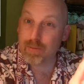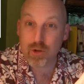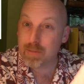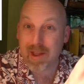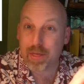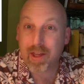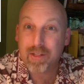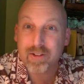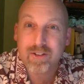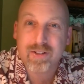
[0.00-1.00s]
you may think
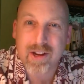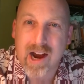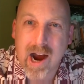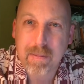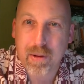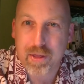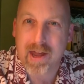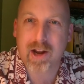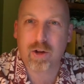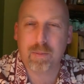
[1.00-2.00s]
this is a
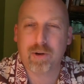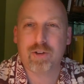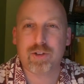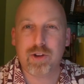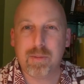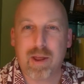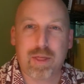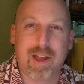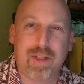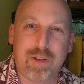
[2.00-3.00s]
hypothetical person. You may
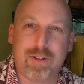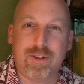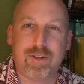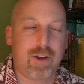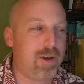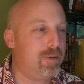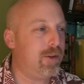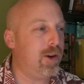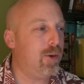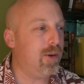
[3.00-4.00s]
think this is
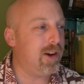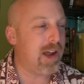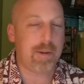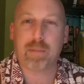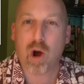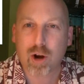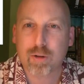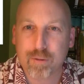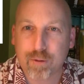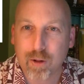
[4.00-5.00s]
an
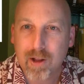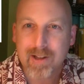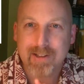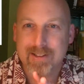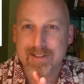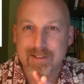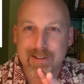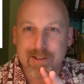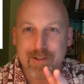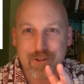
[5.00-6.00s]
apocryphal
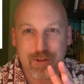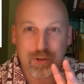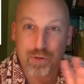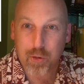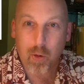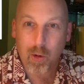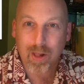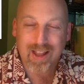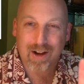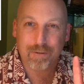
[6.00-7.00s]

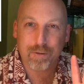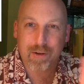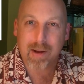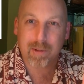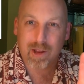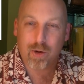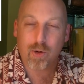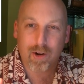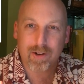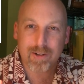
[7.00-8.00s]
troll of the family
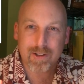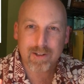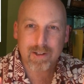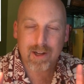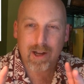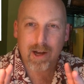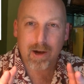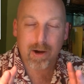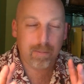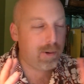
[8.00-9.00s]
court.
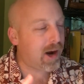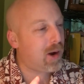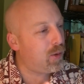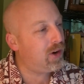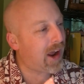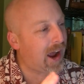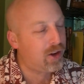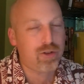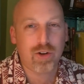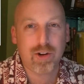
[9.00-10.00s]
But I would
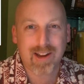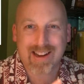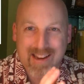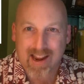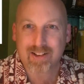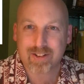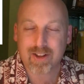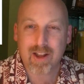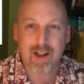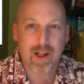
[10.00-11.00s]
hazard a guess
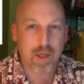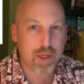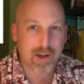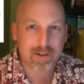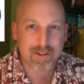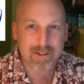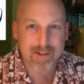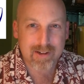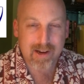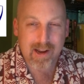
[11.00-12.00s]
that
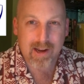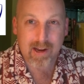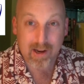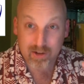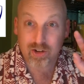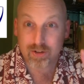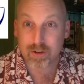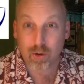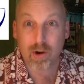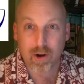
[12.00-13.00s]
and she's a
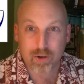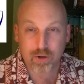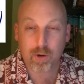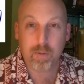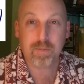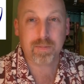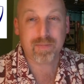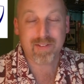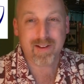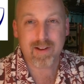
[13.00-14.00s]
lawyer too,
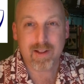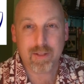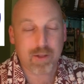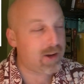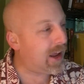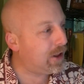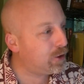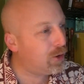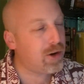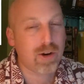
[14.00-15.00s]
that a
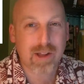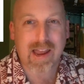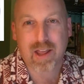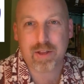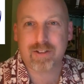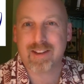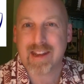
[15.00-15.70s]
lawyer like this